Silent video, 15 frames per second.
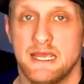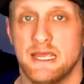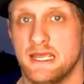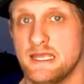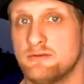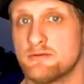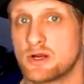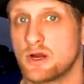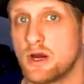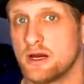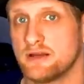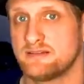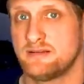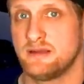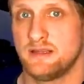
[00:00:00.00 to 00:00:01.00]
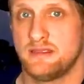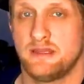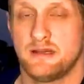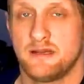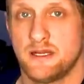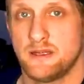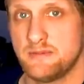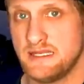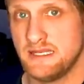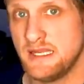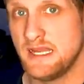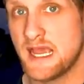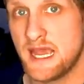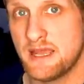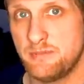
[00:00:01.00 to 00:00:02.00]
In regards to Ethereum and
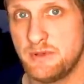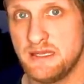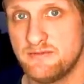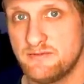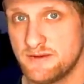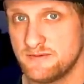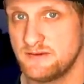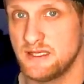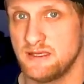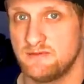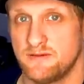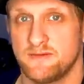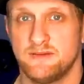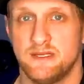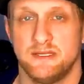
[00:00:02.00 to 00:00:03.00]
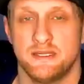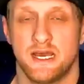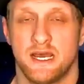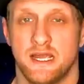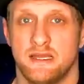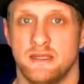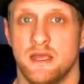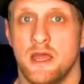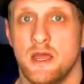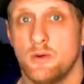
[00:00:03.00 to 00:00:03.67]
EIP 1559,